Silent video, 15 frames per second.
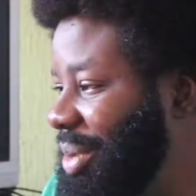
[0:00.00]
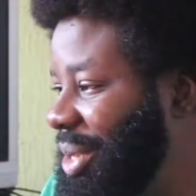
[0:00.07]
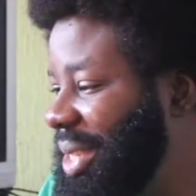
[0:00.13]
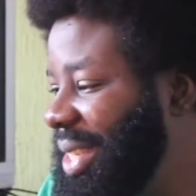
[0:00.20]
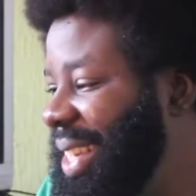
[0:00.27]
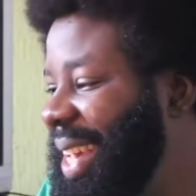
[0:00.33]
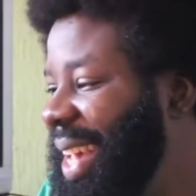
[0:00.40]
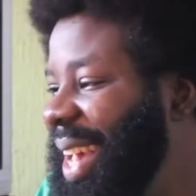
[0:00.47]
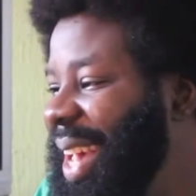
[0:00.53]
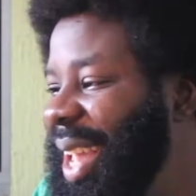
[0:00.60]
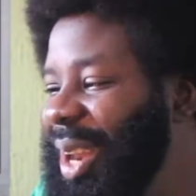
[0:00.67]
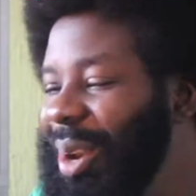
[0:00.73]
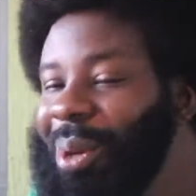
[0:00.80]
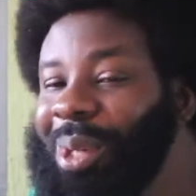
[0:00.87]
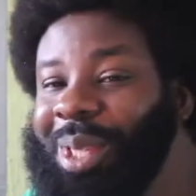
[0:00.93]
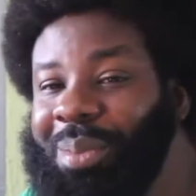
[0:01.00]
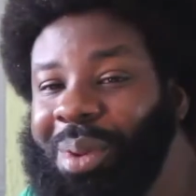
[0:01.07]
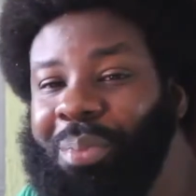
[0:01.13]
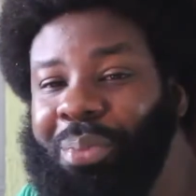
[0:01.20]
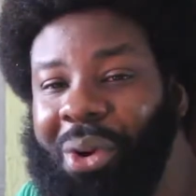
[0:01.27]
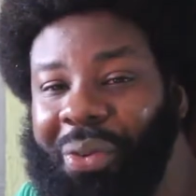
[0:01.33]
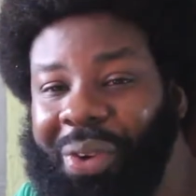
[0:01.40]
You see, it looks a
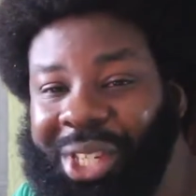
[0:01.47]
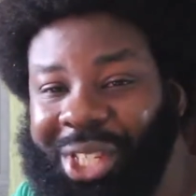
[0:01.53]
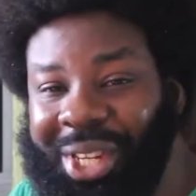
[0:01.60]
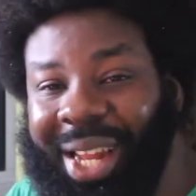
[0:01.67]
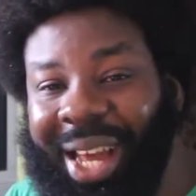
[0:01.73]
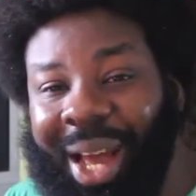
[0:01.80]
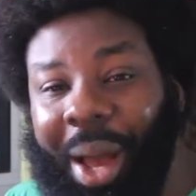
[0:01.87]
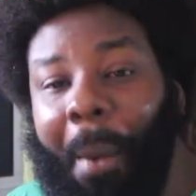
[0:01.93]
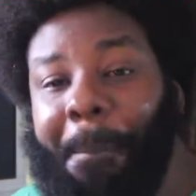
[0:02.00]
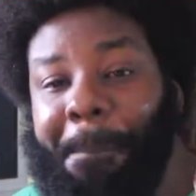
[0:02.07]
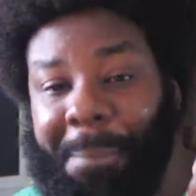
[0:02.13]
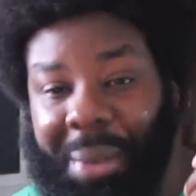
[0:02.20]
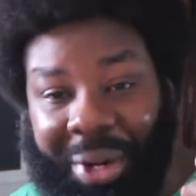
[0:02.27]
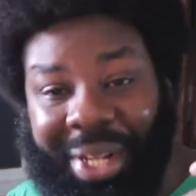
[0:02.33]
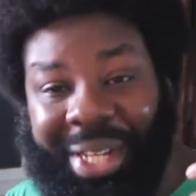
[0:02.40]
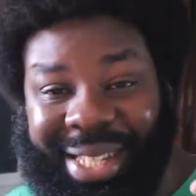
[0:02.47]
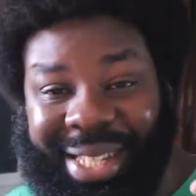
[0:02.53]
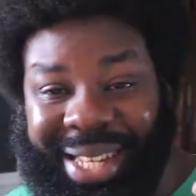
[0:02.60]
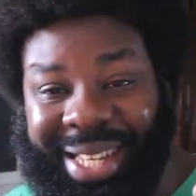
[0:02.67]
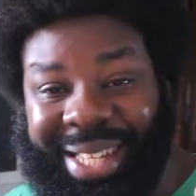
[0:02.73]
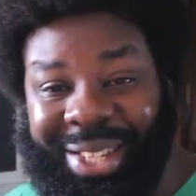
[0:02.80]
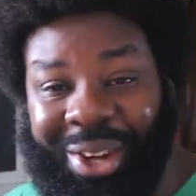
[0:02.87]
bit professional more
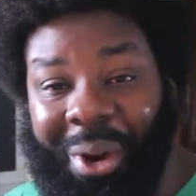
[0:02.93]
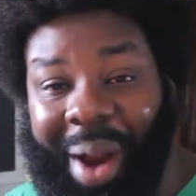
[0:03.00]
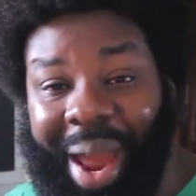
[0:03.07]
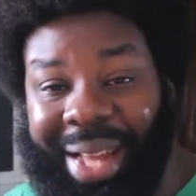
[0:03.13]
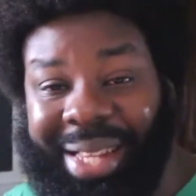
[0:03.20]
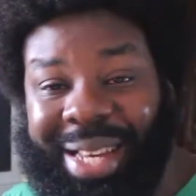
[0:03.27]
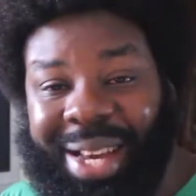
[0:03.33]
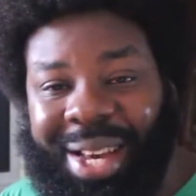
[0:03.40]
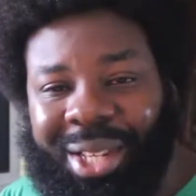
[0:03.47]
this. All right.